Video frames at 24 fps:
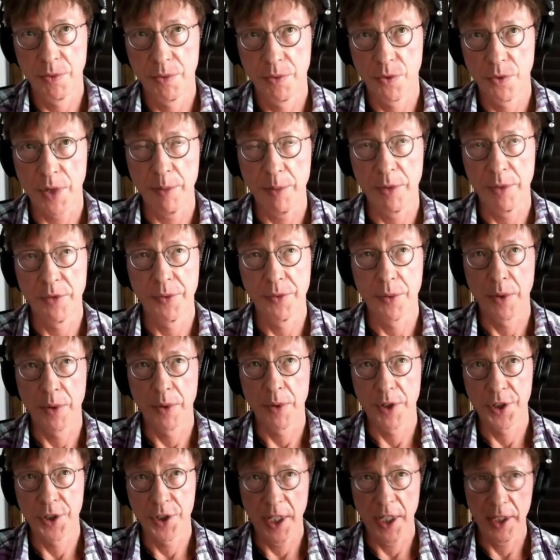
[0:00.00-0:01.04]
right
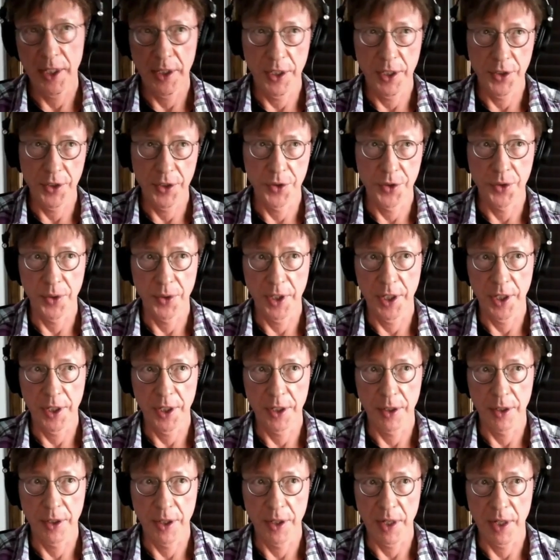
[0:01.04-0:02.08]
before Chinese New
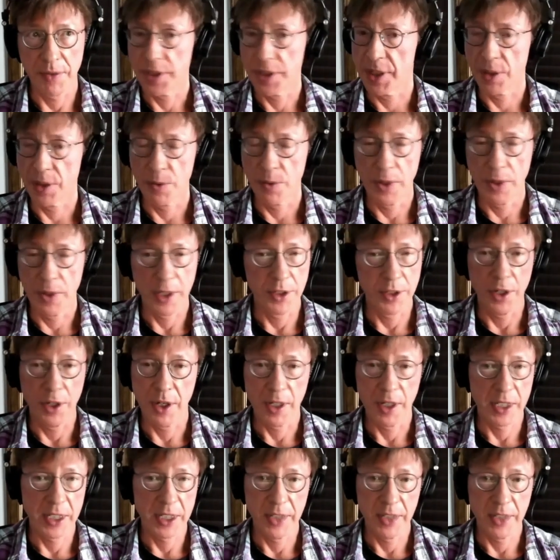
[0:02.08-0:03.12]
Year, everything went
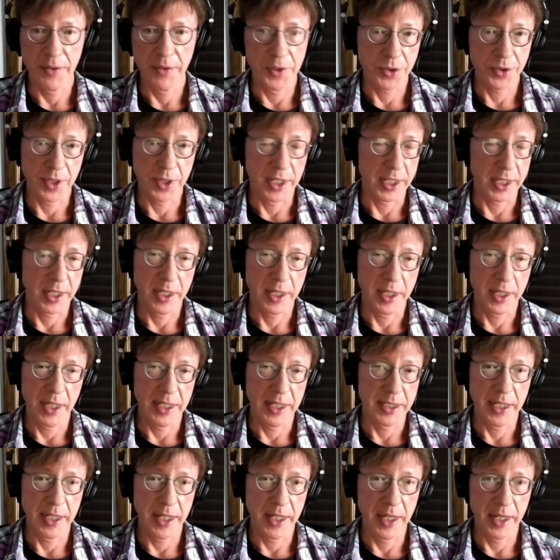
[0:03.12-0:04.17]
dark. If you try to
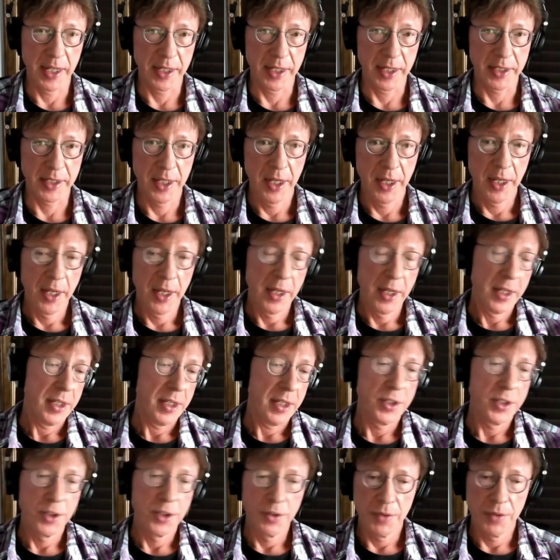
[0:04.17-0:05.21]
contact
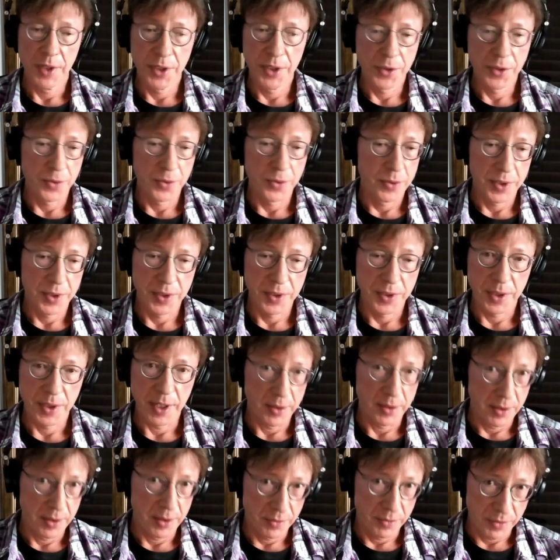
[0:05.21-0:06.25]
individuals
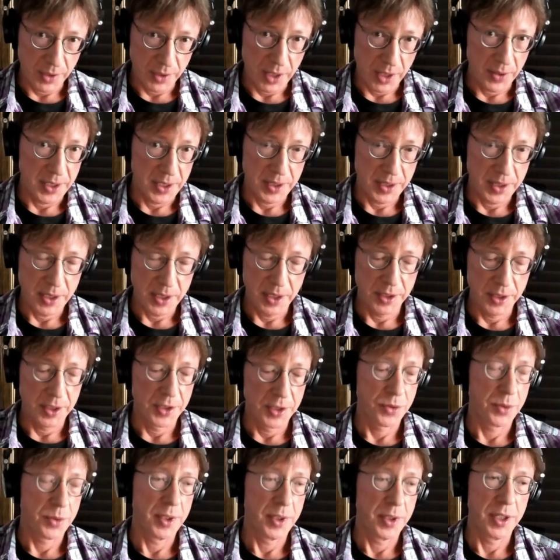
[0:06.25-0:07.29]
there in various
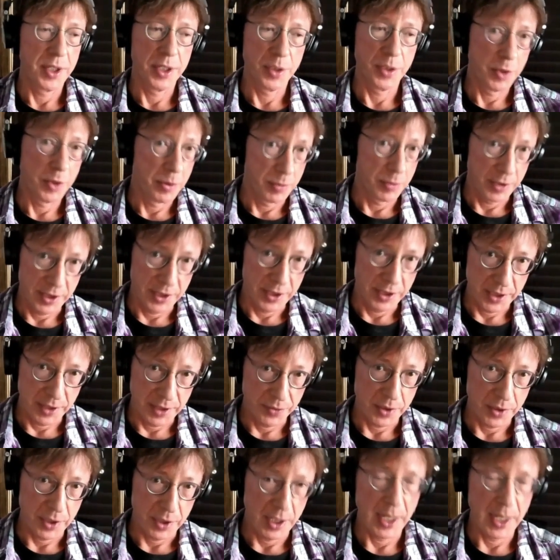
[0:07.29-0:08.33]
industries, people in
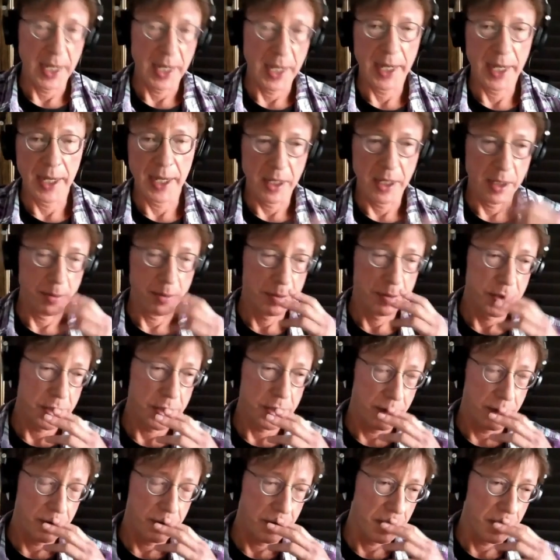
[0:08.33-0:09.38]
different
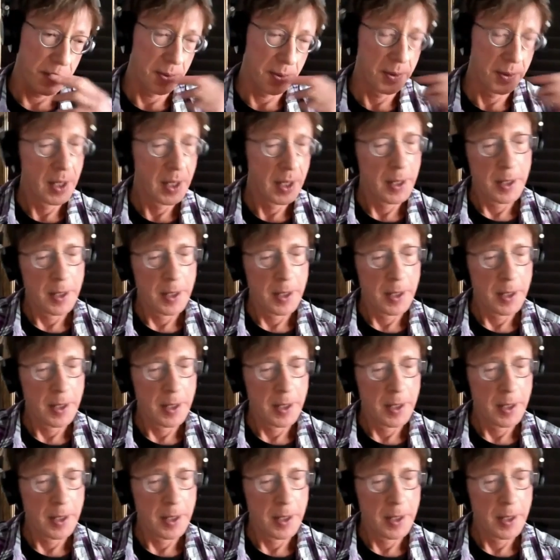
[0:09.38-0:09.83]
labs, if you